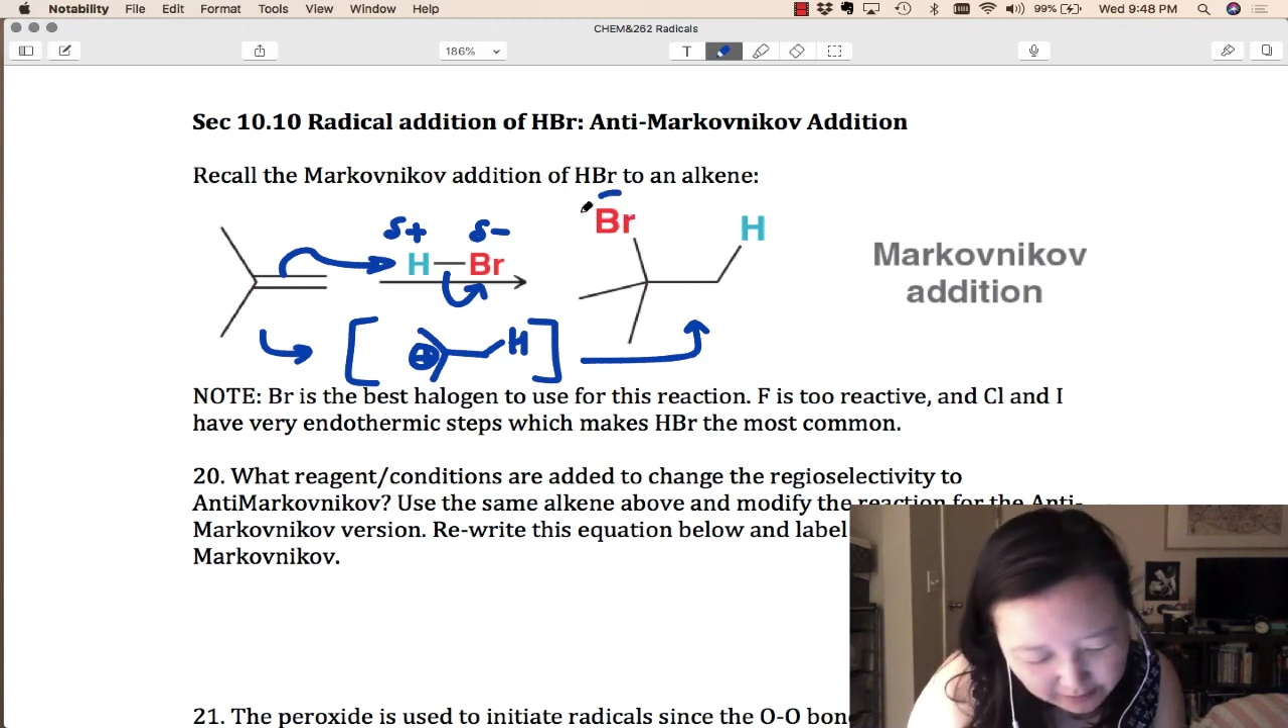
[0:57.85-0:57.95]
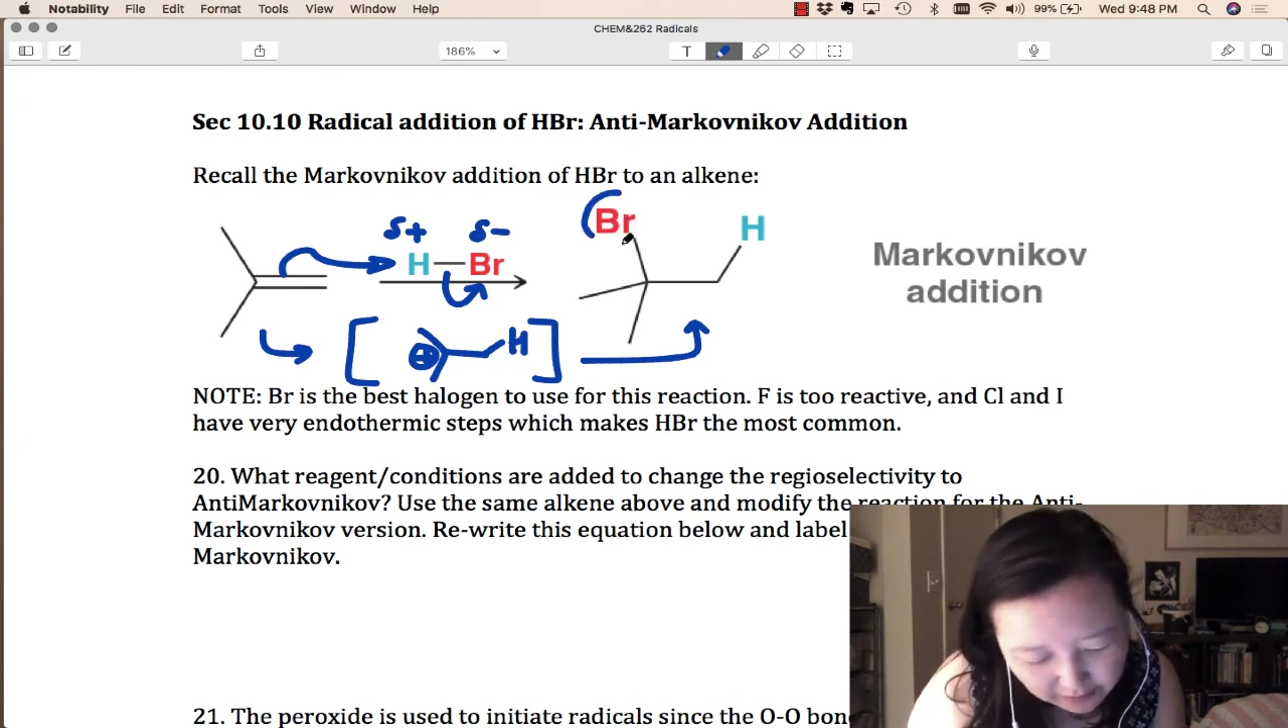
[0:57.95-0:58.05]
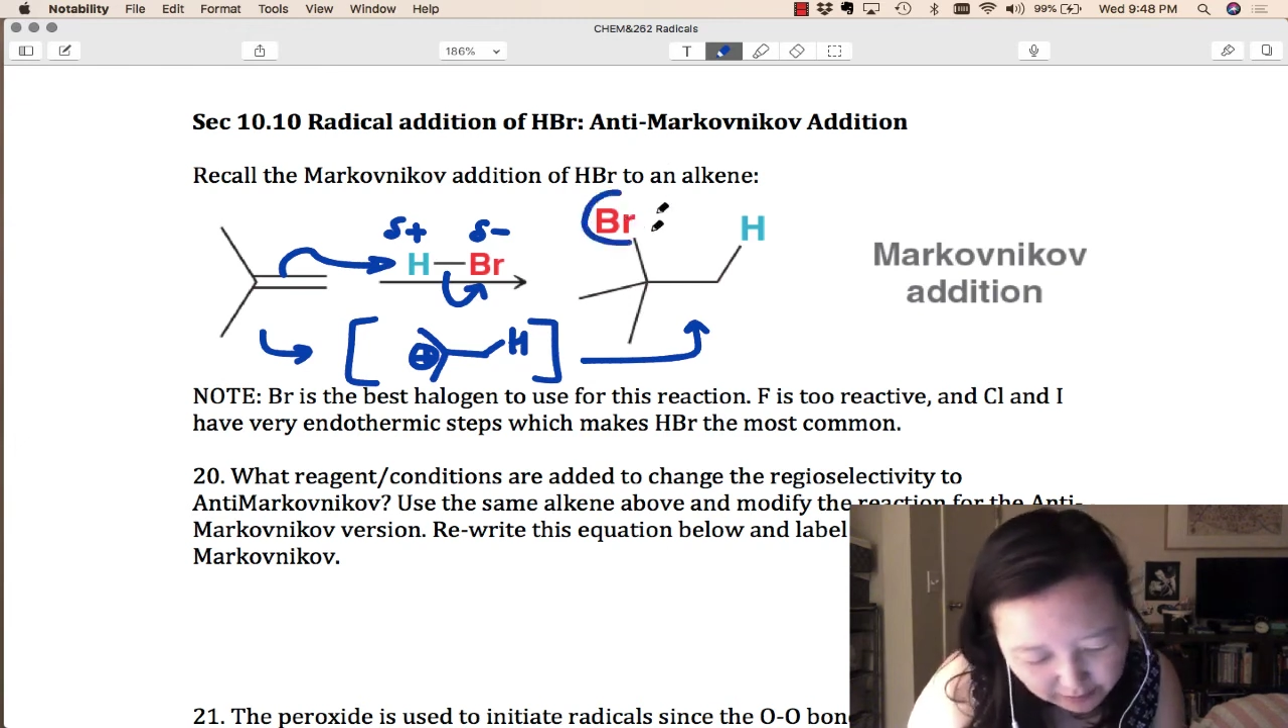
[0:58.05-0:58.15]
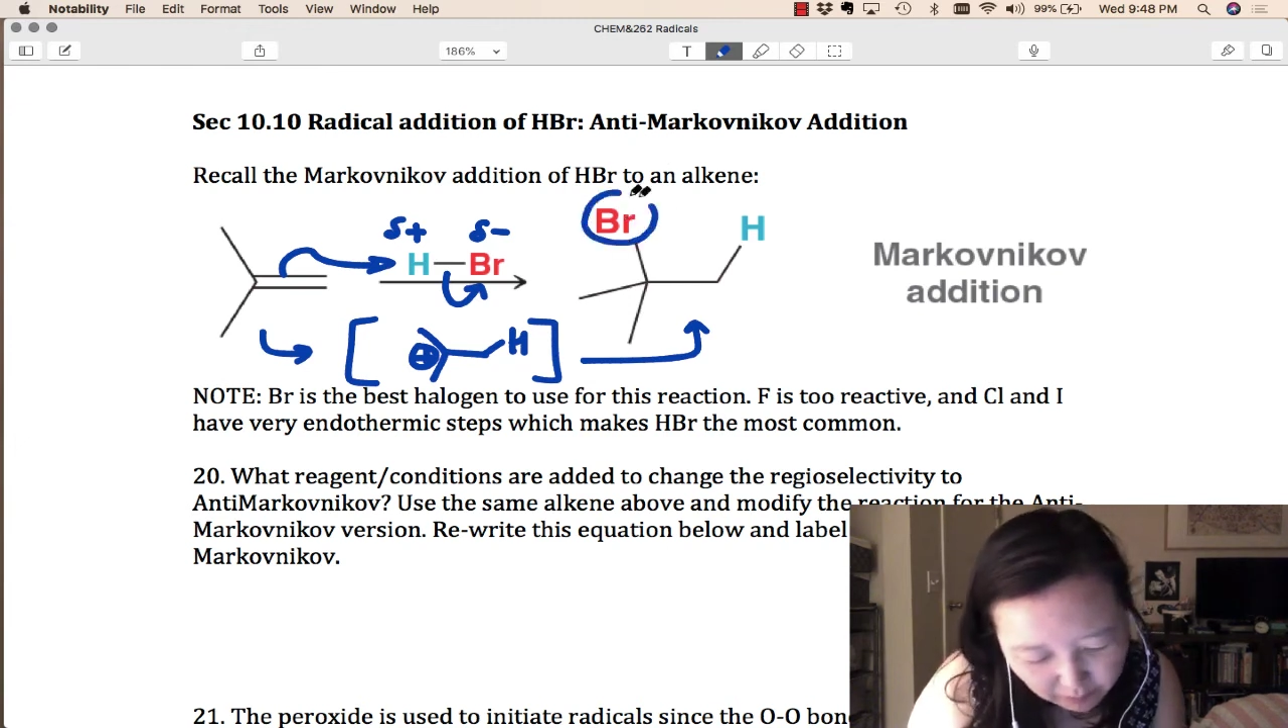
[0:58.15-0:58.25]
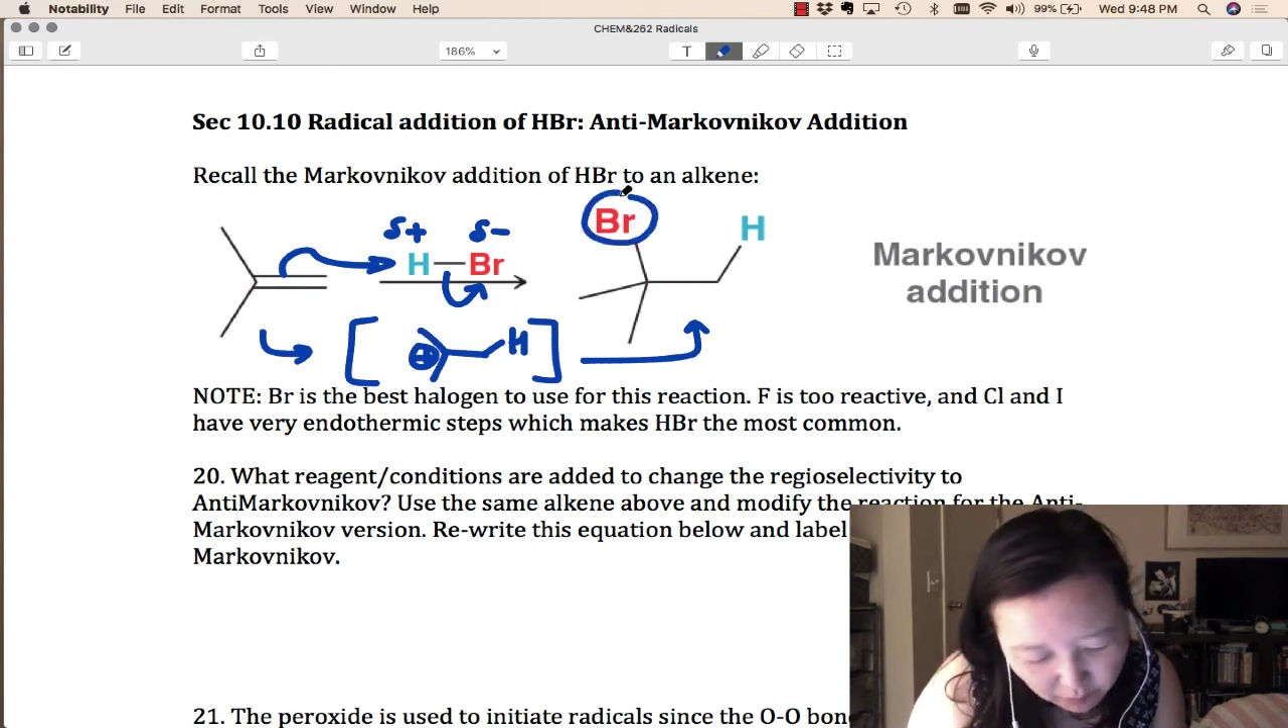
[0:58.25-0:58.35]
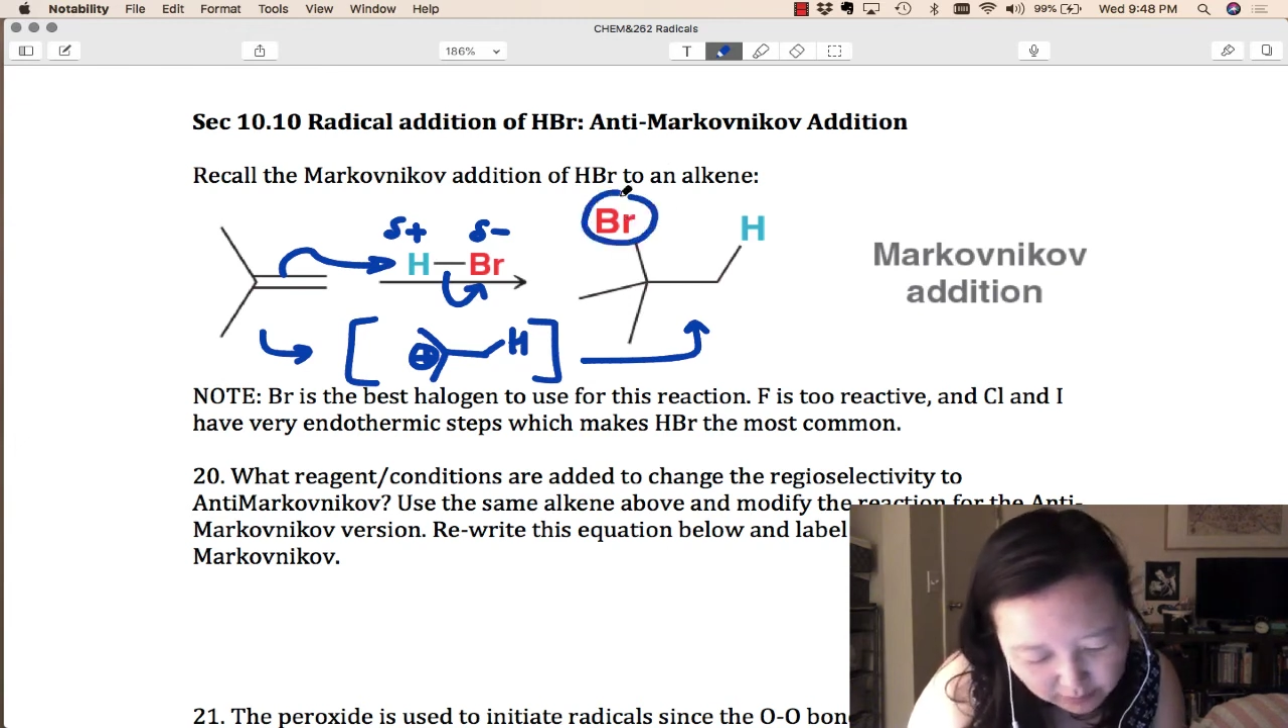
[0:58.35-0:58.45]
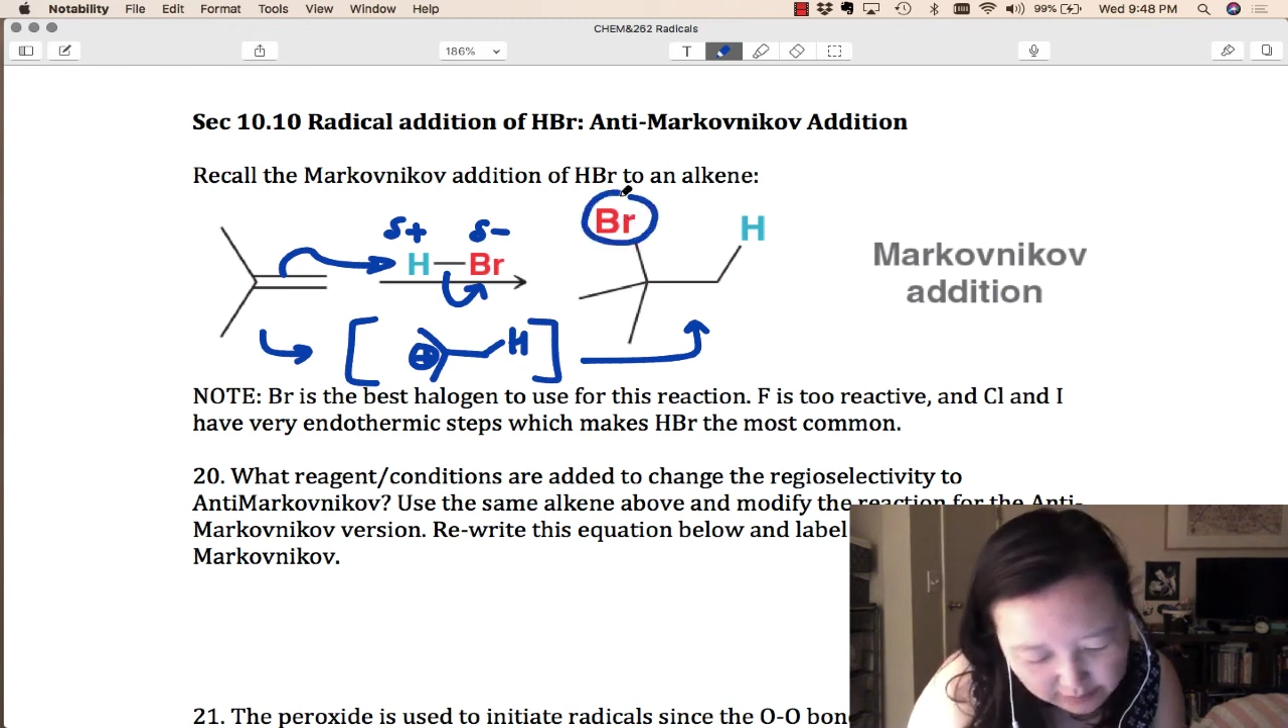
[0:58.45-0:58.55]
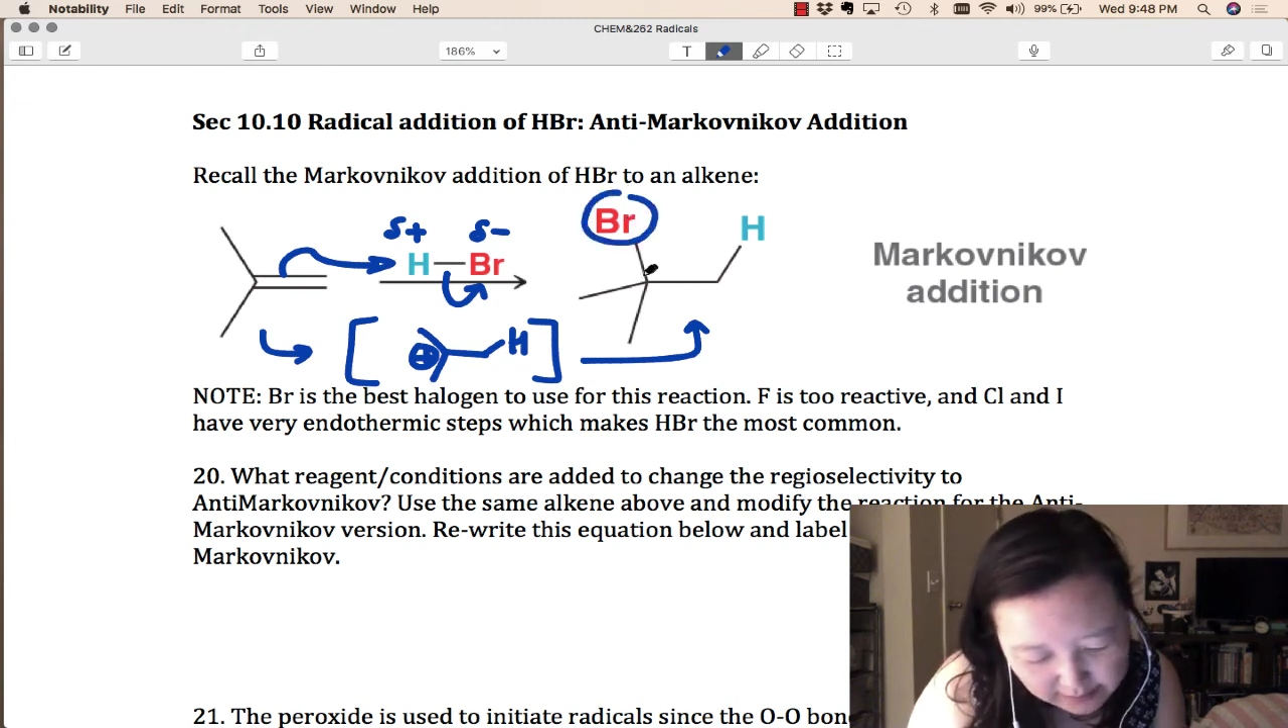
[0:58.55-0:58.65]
to the more